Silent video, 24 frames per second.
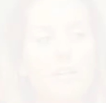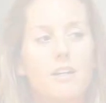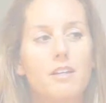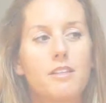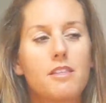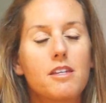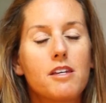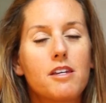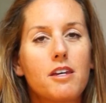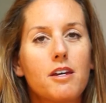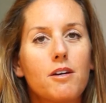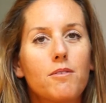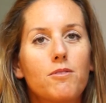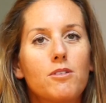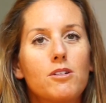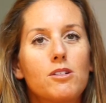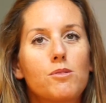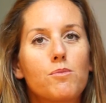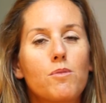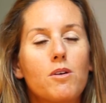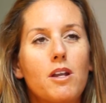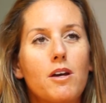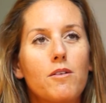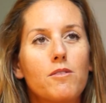I think it
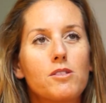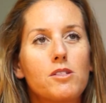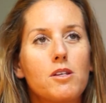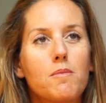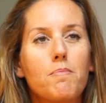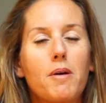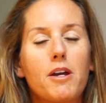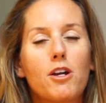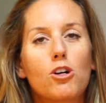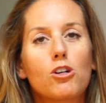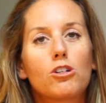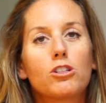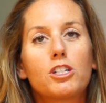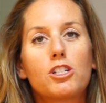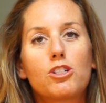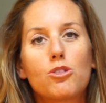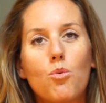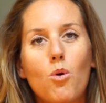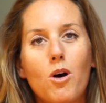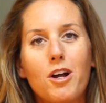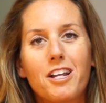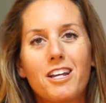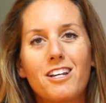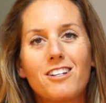was when I was in my early
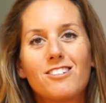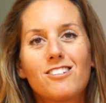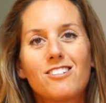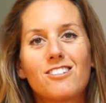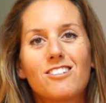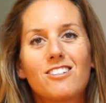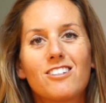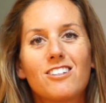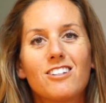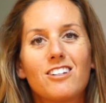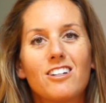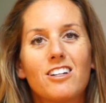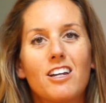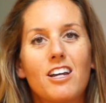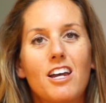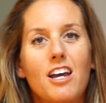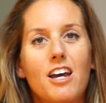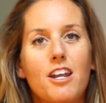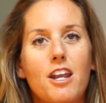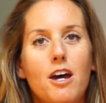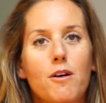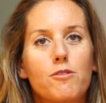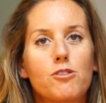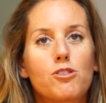20s
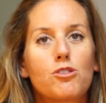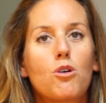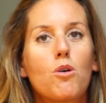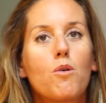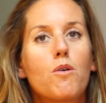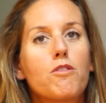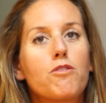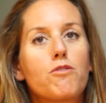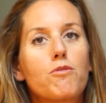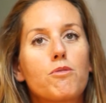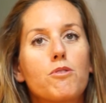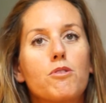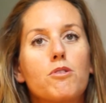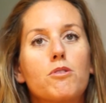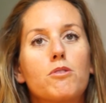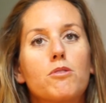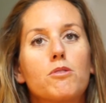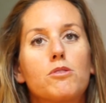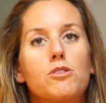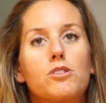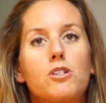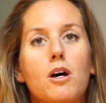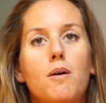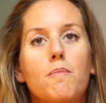and I was going through
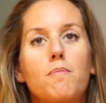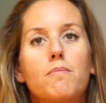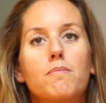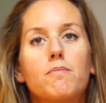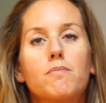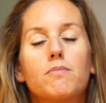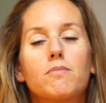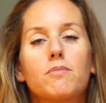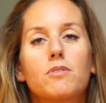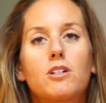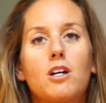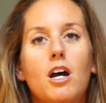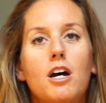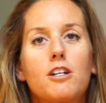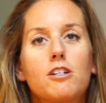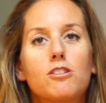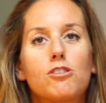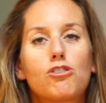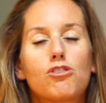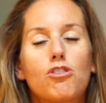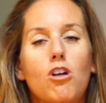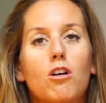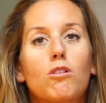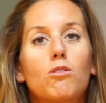some kind of
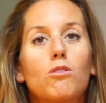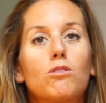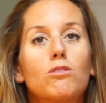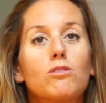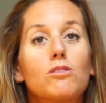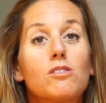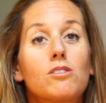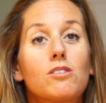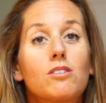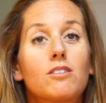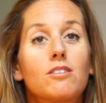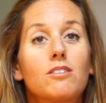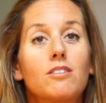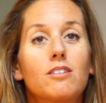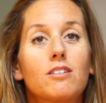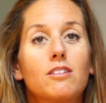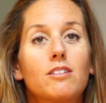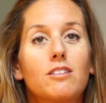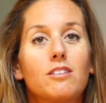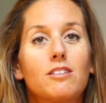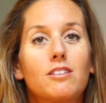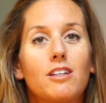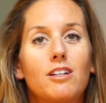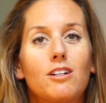struggles
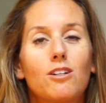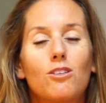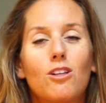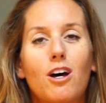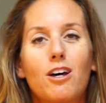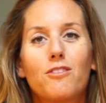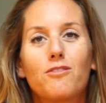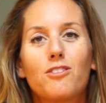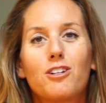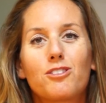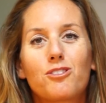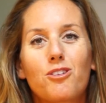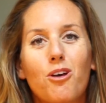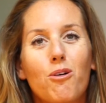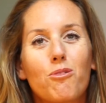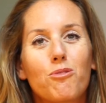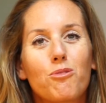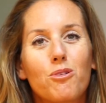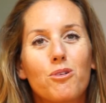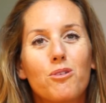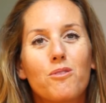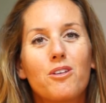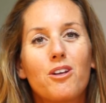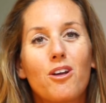that a lot of us go
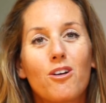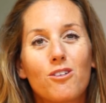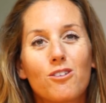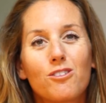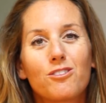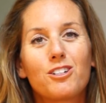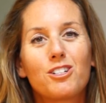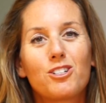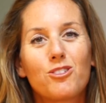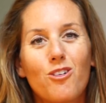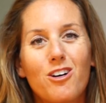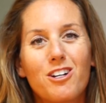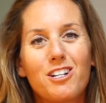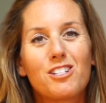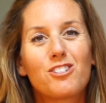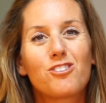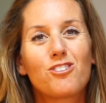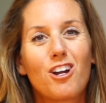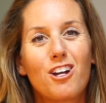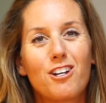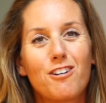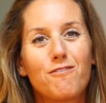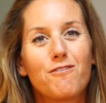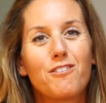through in our early 20s,
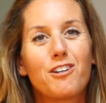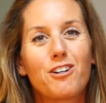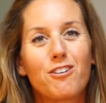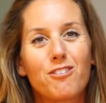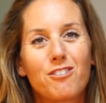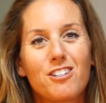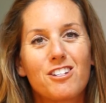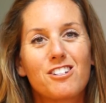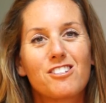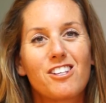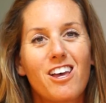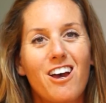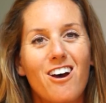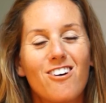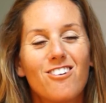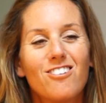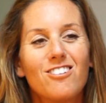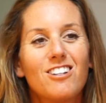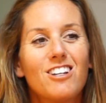trying to figure things out.